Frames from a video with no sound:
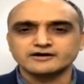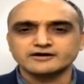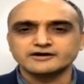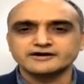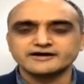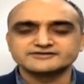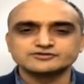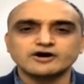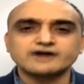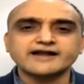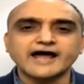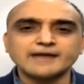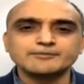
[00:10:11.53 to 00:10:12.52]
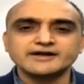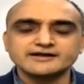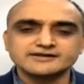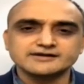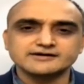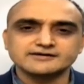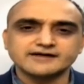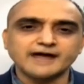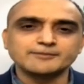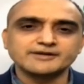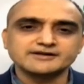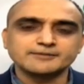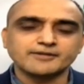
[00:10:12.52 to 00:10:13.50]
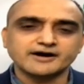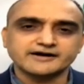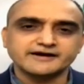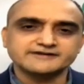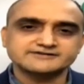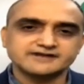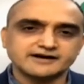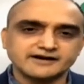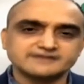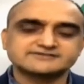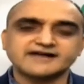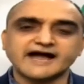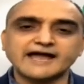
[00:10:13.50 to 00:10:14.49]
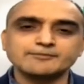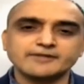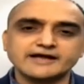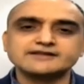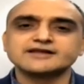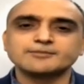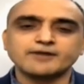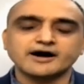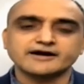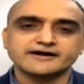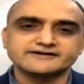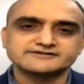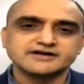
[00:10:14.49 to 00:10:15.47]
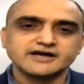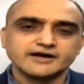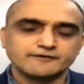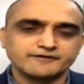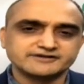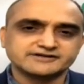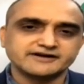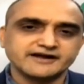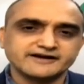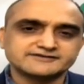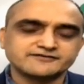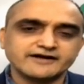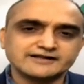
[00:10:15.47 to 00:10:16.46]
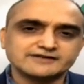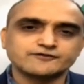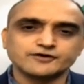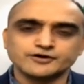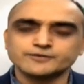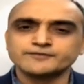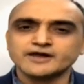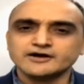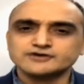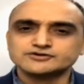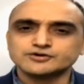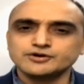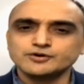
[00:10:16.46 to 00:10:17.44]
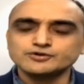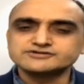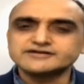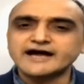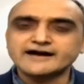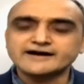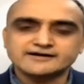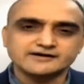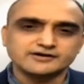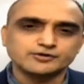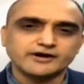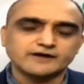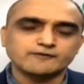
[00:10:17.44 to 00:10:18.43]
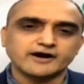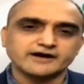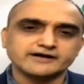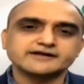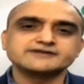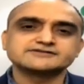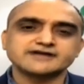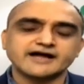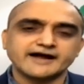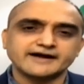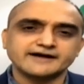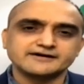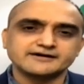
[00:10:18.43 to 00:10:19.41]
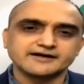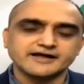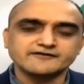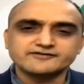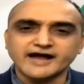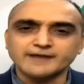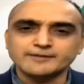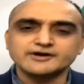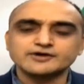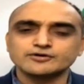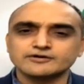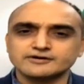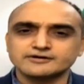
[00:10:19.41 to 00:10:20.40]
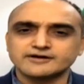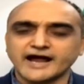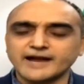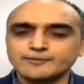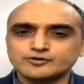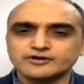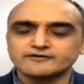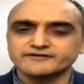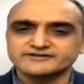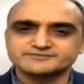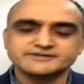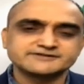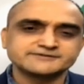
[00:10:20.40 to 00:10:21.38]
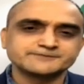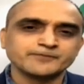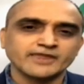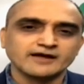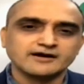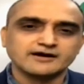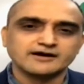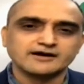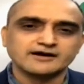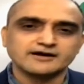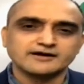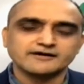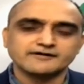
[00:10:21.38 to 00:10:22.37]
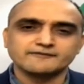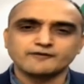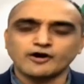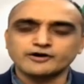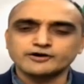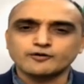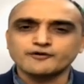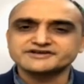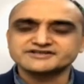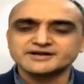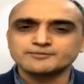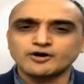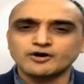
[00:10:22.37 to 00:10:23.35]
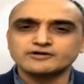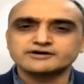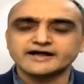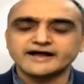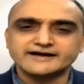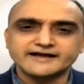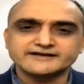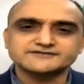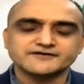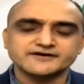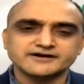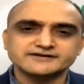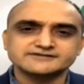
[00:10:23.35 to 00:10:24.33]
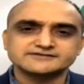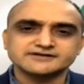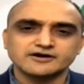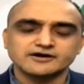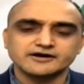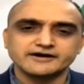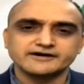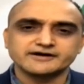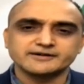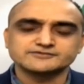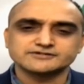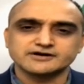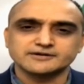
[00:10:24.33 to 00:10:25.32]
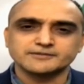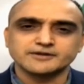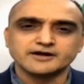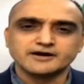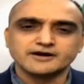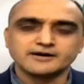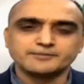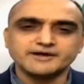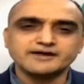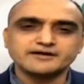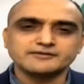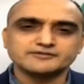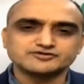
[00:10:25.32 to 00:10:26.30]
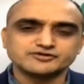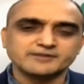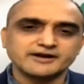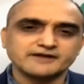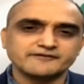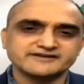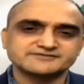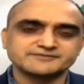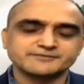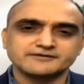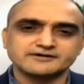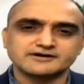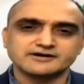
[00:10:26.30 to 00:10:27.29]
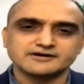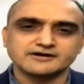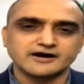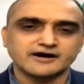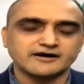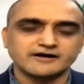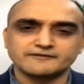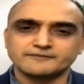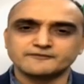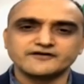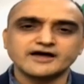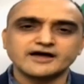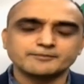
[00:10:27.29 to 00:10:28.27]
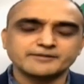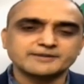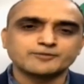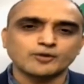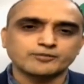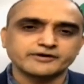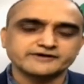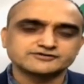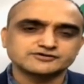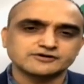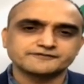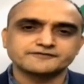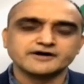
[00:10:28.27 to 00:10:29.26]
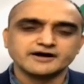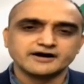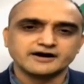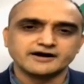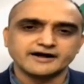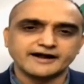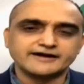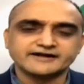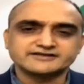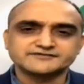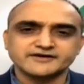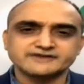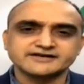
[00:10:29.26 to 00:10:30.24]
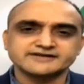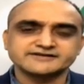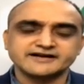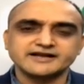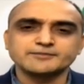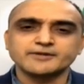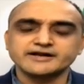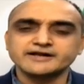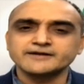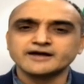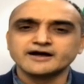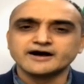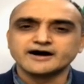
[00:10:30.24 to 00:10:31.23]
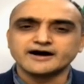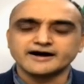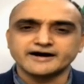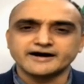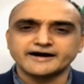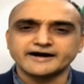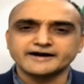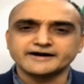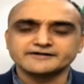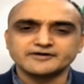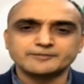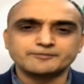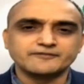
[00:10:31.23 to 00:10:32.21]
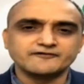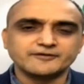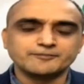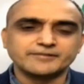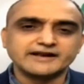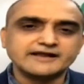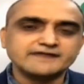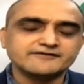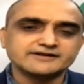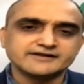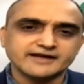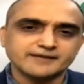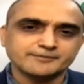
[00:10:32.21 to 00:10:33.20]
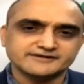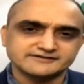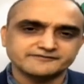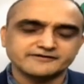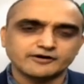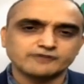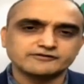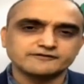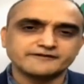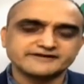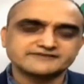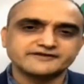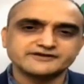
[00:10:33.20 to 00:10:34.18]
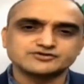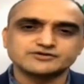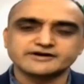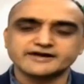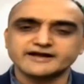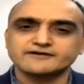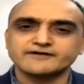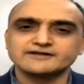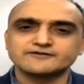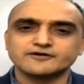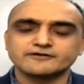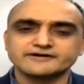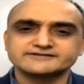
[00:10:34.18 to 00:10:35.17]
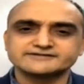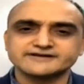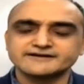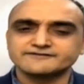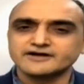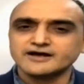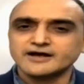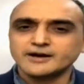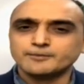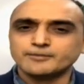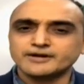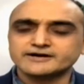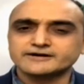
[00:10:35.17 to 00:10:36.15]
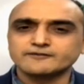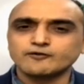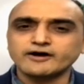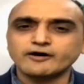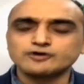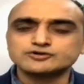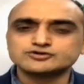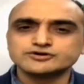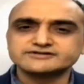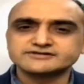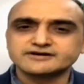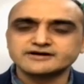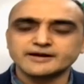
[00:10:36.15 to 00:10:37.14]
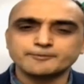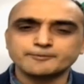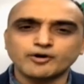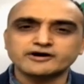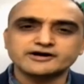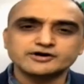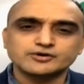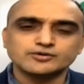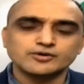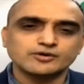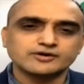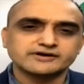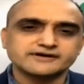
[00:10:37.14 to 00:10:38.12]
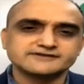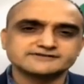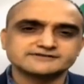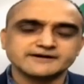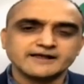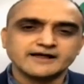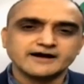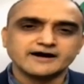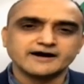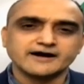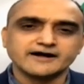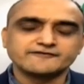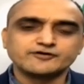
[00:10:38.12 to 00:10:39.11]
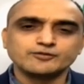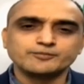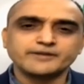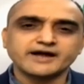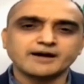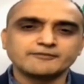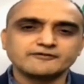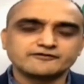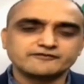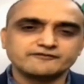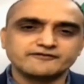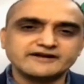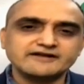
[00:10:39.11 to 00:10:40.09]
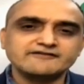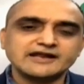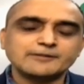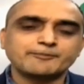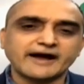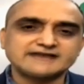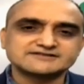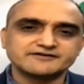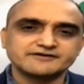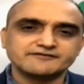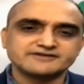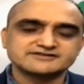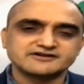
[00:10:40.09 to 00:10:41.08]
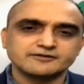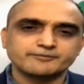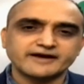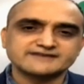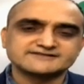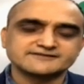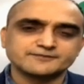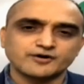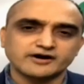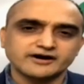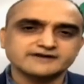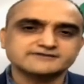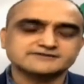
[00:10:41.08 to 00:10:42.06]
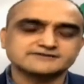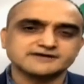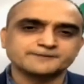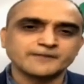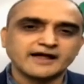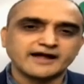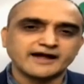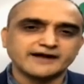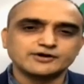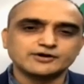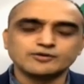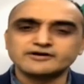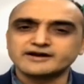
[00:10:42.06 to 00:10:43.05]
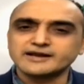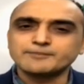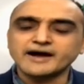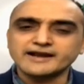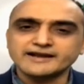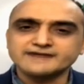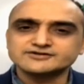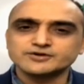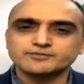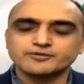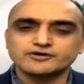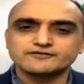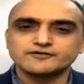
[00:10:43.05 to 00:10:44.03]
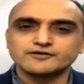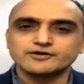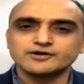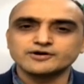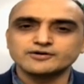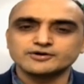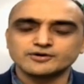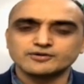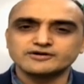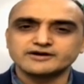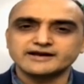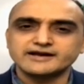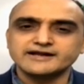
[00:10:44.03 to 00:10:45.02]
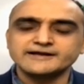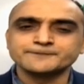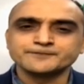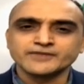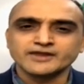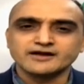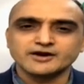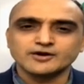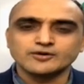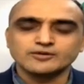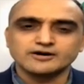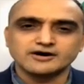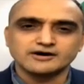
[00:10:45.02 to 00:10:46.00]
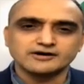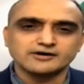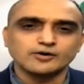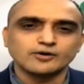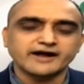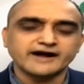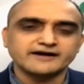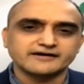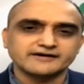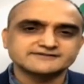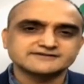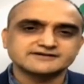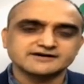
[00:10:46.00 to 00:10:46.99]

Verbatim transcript: it's not timing in the timing the markets it's time in the markets which creates wealth for you so use that uh, to your advantage and give timing to your, time to your investments uh, uh, on your question about index funds uh, in terms of uh, uh, being a suitable investment. Uh, uh, uh, we are big proponents of index funds as ET Money, and we we believe in them as a, one of the best ways to create wealth for oneself. But what also is important to note is if you become a very very passive investor in passive products and don't rebalance your portfolio, don't really you know look at risk